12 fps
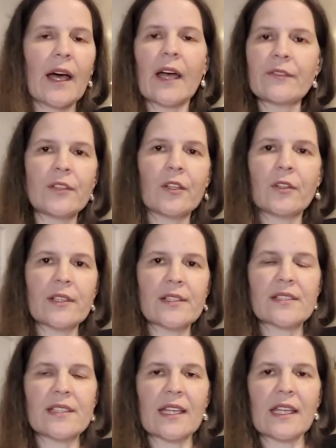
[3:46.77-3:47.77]
I've
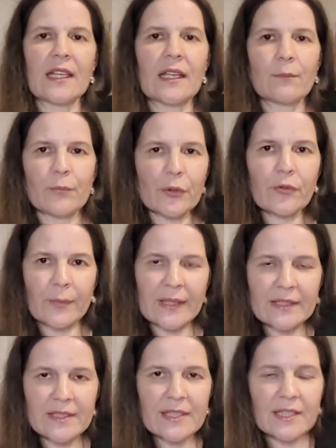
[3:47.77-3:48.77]
noticed a
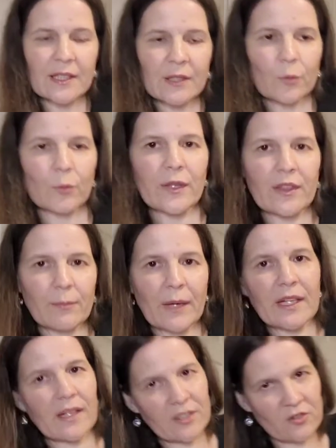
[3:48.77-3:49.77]
improvement with
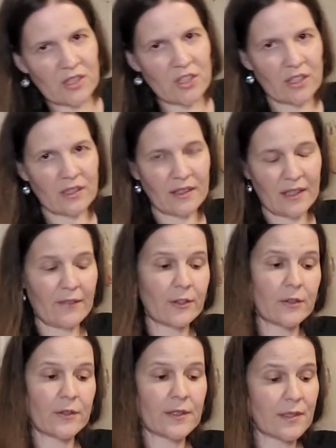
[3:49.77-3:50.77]
my hydration
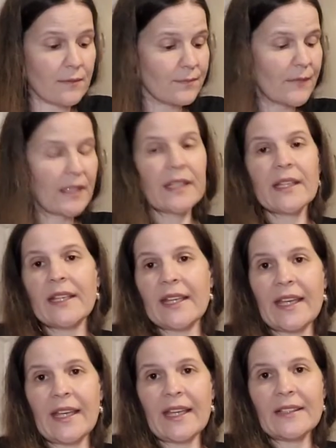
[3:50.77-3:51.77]
levels.
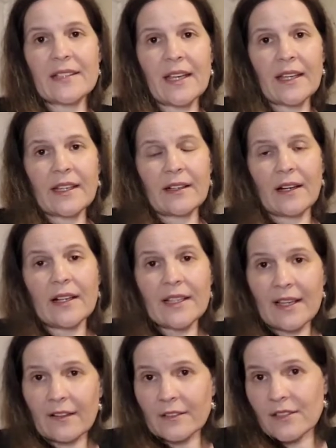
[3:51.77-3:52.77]
And I cut
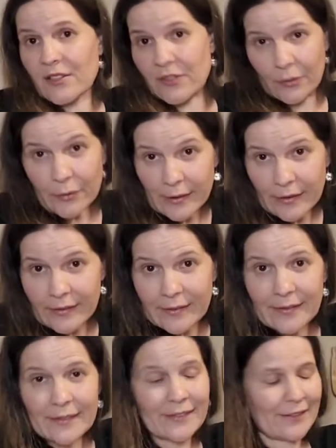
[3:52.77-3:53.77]
out soda,
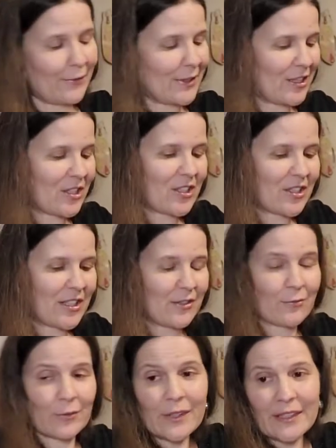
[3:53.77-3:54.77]
which
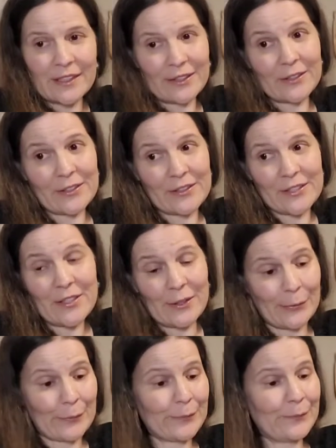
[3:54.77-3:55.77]
is really good too,
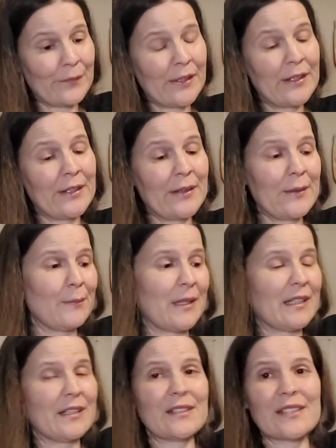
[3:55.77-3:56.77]

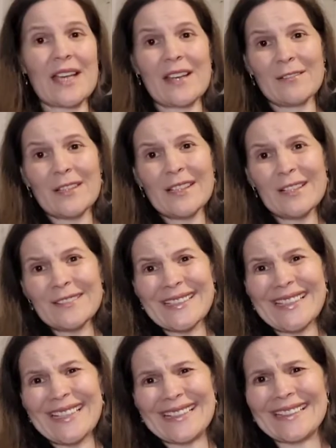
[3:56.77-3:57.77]
because I really don't
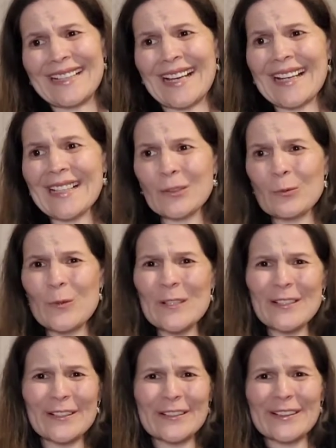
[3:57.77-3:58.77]
need it. I got the
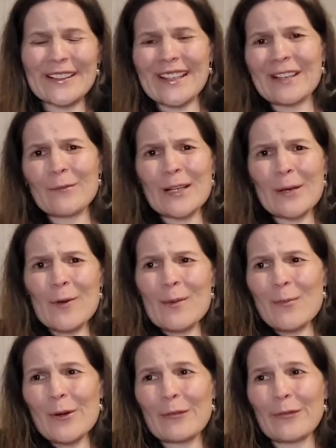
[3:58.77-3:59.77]
water. And when I want more